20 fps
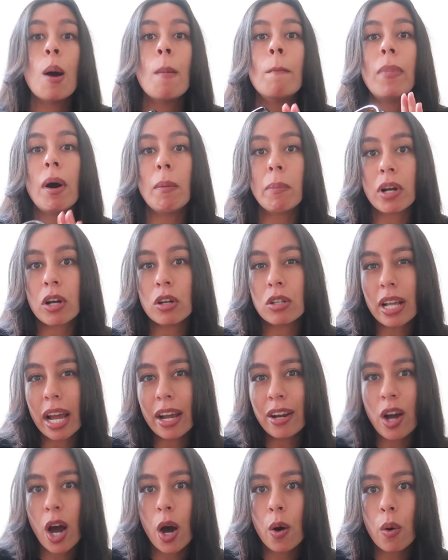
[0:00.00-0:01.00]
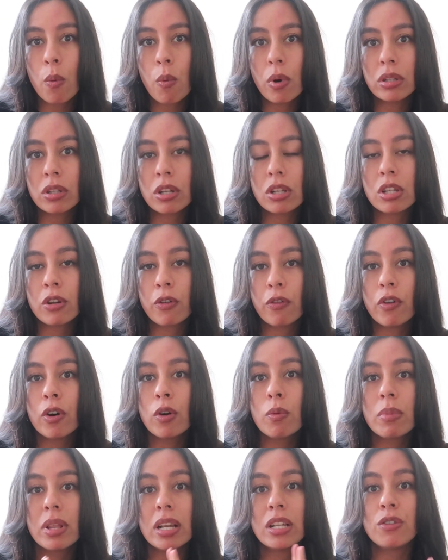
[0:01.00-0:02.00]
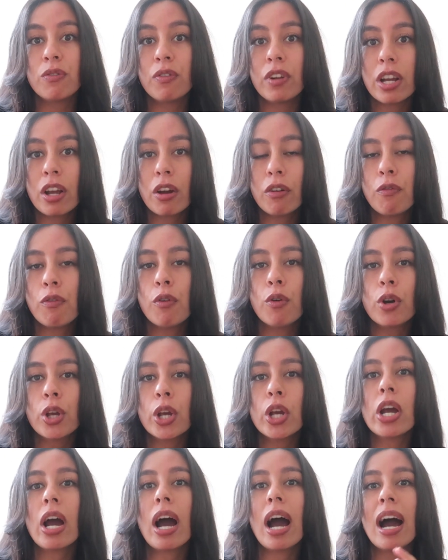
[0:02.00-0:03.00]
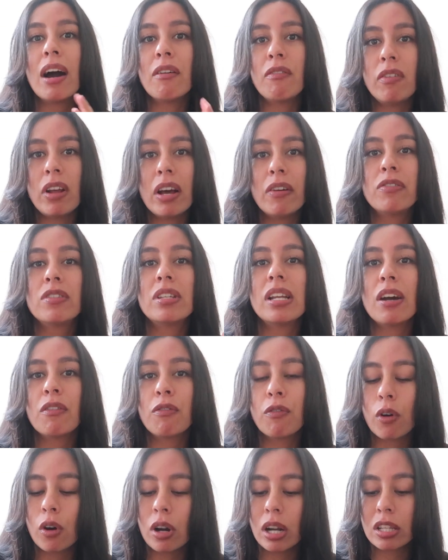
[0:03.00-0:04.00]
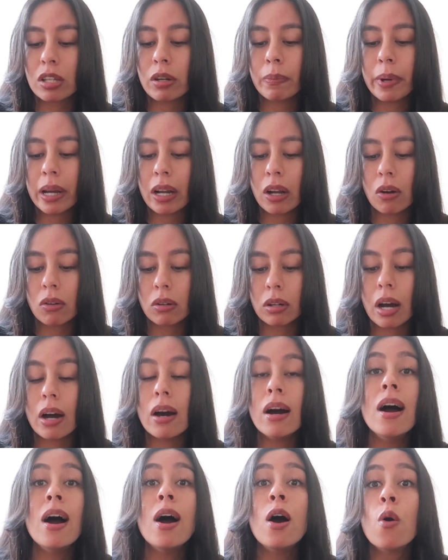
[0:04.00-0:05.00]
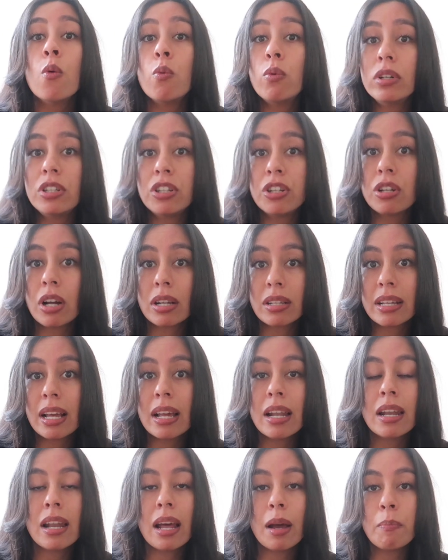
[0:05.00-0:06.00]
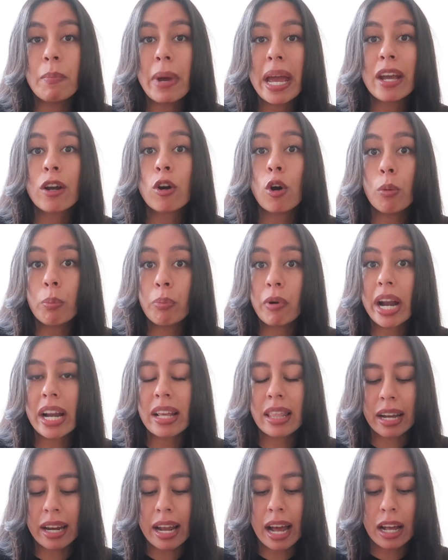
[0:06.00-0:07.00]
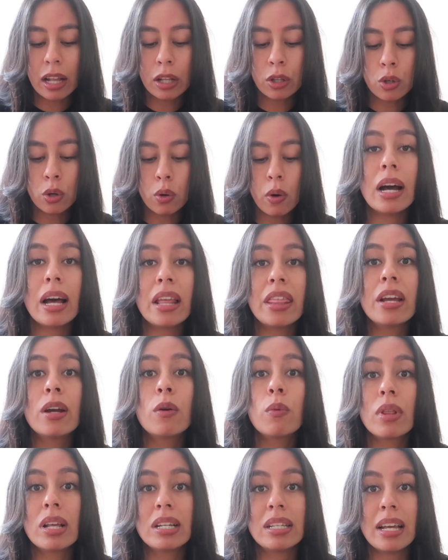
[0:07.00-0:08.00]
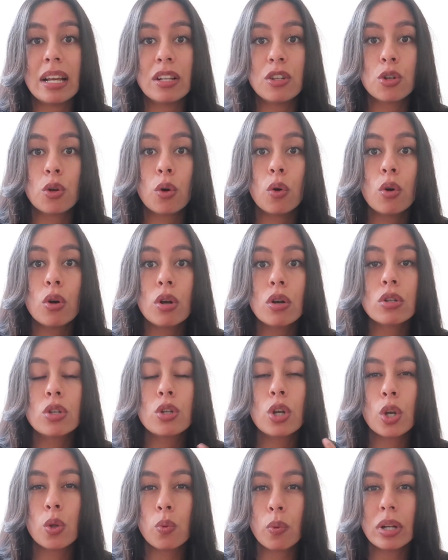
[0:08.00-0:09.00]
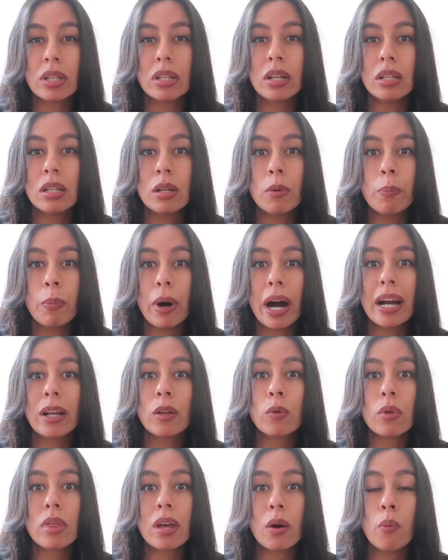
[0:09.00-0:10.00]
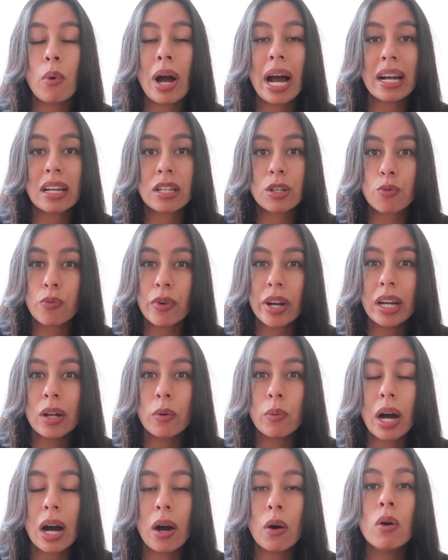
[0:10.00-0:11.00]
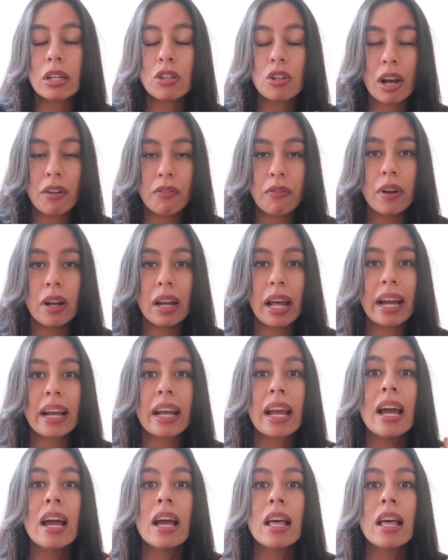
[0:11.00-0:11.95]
but because I know I wanted to film this video for you I have left it for a little bit longer, which doesn't make or break the candle. I think with essential oils you'd want it to bind with the wax really well, so I feel like